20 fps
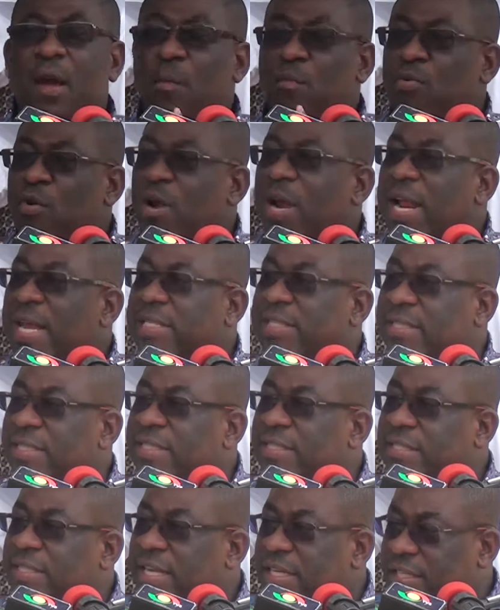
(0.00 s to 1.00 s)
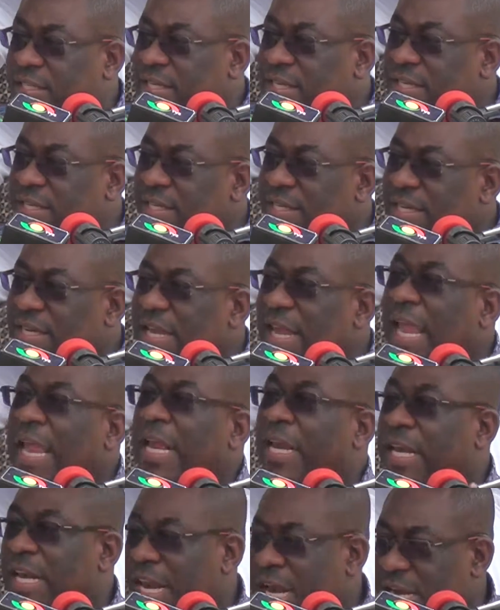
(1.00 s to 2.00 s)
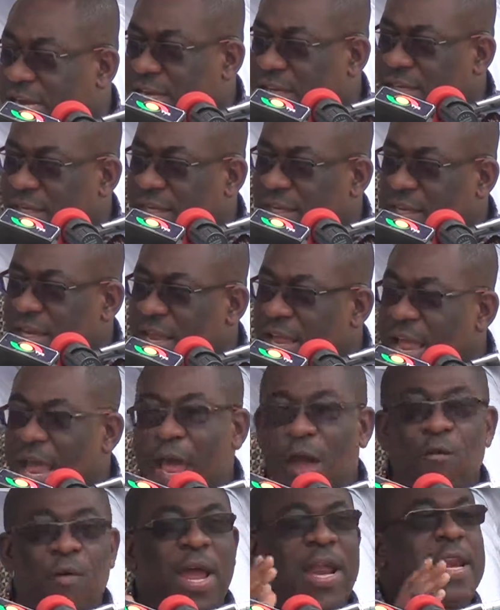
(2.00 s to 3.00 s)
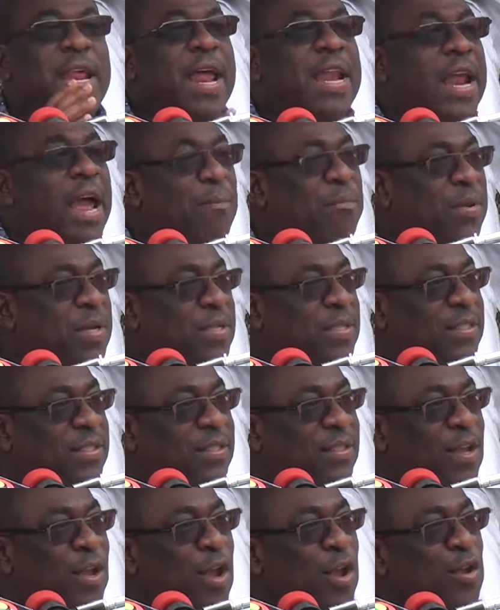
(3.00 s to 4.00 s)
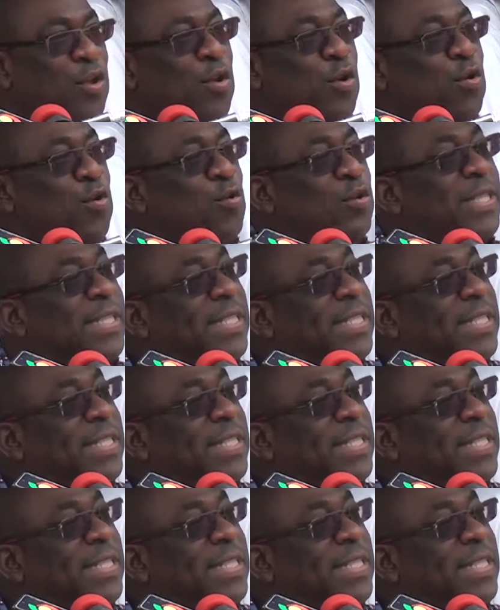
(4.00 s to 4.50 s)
broadcasting station clearly. And when that happens, you lose